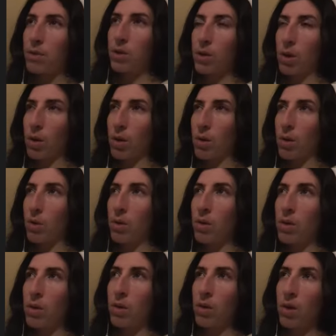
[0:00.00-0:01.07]
So
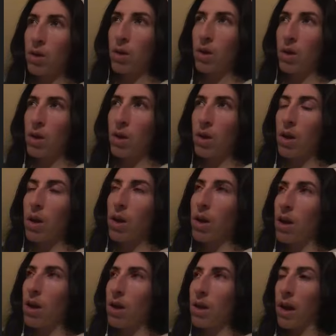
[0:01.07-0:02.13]

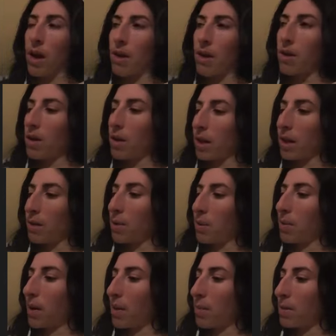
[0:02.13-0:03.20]
yeah, again, maybe
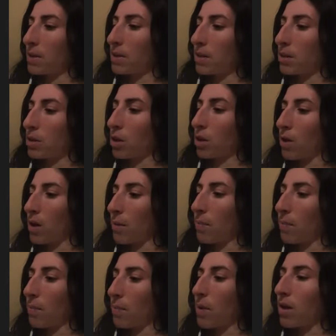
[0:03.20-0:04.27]
I missed this already,
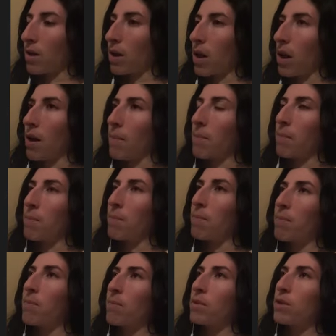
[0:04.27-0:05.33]
but
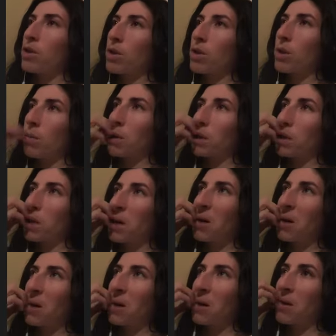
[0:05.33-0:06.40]
so the
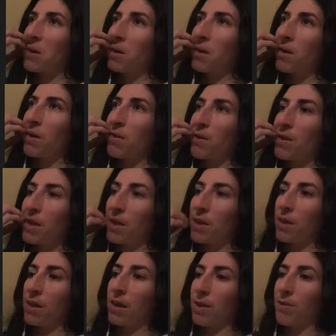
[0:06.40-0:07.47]
return for
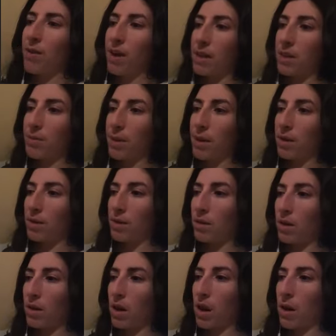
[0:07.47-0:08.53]
the investment
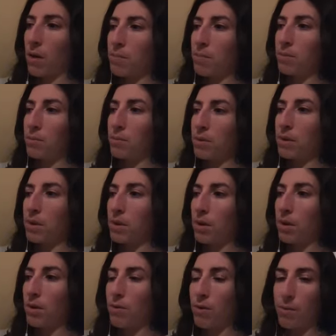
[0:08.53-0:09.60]

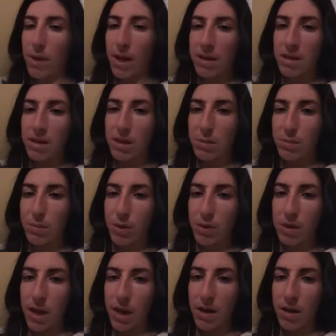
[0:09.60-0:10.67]
comes from that
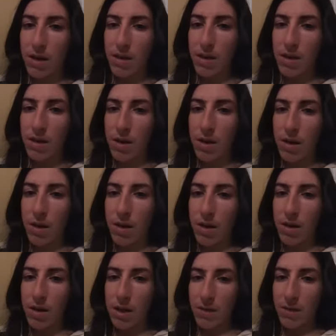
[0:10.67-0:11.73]
6%
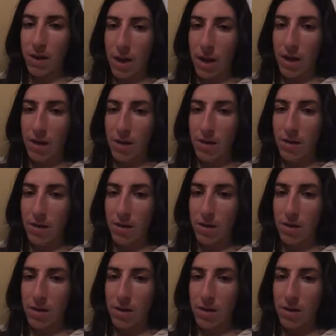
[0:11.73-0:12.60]
dividend?